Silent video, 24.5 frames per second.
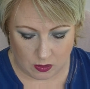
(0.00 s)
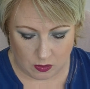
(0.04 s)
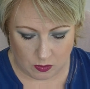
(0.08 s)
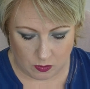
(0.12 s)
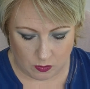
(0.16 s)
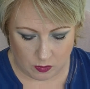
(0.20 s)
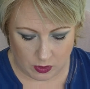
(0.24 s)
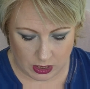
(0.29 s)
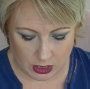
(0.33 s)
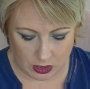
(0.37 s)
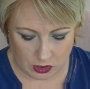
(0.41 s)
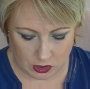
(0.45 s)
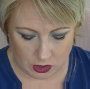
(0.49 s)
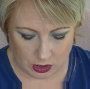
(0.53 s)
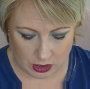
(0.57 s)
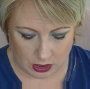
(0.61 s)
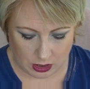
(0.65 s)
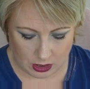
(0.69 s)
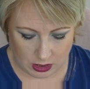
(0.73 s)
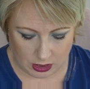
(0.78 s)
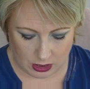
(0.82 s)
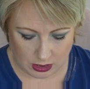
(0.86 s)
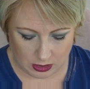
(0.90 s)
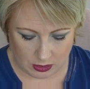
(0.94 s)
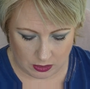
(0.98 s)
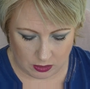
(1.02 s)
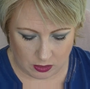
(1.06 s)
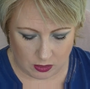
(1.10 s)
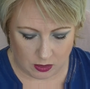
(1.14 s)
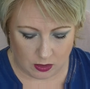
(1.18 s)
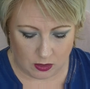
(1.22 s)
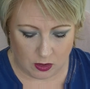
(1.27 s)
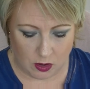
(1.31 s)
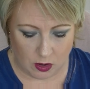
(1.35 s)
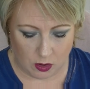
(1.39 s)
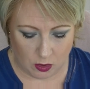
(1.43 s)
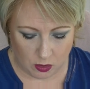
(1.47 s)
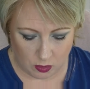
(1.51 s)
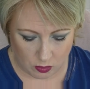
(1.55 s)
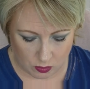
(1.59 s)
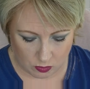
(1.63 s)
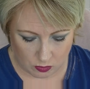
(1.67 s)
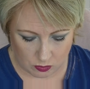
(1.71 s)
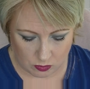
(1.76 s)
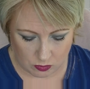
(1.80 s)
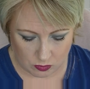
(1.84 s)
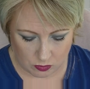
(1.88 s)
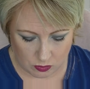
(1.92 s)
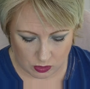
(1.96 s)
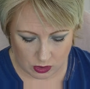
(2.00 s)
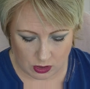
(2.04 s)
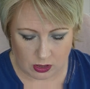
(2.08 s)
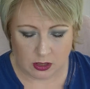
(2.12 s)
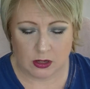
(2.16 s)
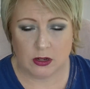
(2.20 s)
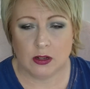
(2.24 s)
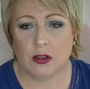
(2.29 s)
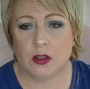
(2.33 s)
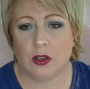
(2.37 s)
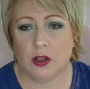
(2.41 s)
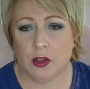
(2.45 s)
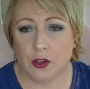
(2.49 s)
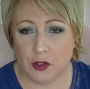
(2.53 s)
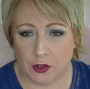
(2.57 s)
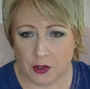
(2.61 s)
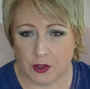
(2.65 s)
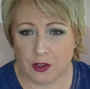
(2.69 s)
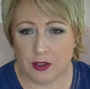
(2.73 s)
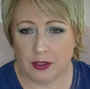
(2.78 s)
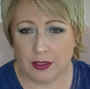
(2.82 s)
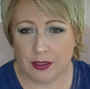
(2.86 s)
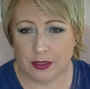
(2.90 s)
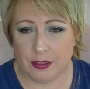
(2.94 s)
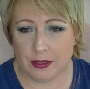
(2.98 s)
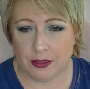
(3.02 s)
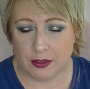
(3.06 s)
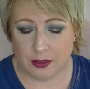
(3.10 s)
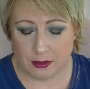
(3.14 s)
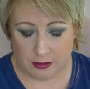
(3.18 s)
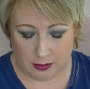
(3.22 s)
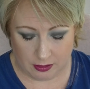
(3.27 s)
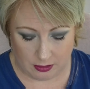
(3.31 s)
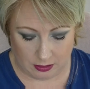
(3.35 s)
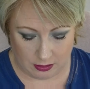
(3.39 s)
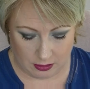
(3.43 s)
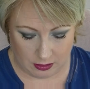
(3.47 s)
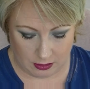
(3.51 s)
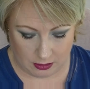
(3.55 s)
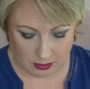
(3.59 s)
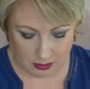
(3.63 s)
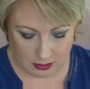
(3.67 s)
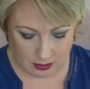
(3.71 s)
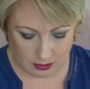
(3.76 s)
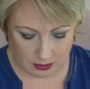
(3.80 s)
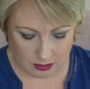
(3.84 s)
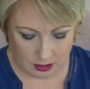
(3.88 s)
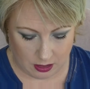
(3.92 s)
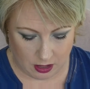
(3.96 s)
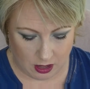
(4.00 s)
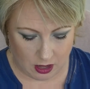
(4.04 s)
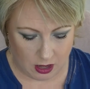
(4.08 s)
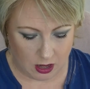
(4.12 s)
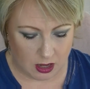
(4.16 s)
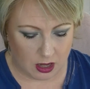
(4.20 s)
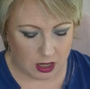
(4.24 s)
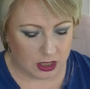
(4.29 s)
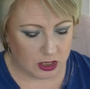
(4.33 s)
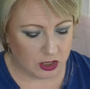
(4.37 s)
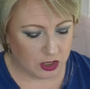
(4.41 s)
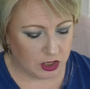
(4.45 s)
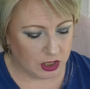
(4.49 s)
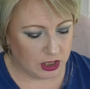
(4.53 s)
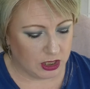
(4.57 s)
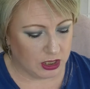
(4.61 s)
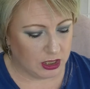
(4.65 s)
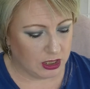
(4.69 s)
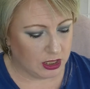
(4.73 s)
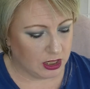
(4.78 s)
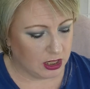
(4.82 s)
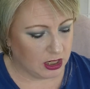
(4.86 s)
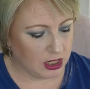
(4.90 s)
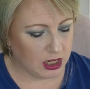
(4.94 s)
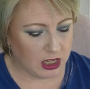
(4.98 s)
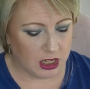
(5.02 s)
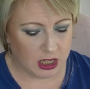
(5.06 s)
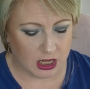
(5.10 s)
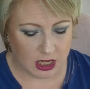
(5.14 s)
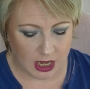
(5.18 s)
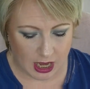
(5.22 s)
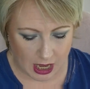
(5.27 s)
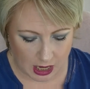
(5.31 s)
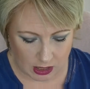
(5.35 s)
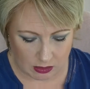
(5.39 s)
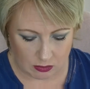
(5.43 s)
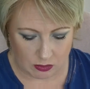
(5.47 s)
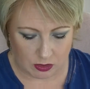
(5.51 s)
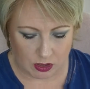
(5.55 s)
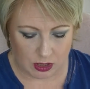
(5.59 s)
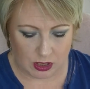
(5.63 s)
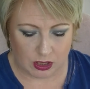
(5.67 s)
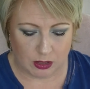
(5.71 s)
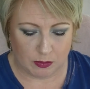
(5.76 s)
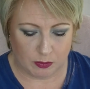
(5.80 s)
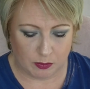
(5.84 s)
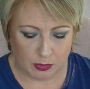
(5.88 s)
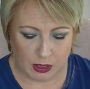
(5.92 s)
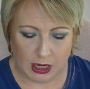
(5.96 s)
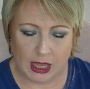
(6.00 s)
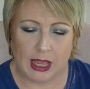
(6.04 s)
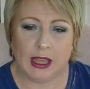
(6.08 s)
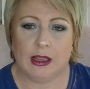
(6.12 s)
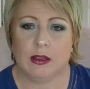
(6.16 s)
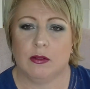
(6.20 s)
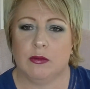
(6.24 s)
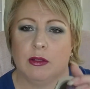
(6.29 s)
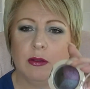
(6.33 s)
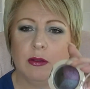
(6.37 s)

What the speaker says: which is called Earth. Just gouged the black with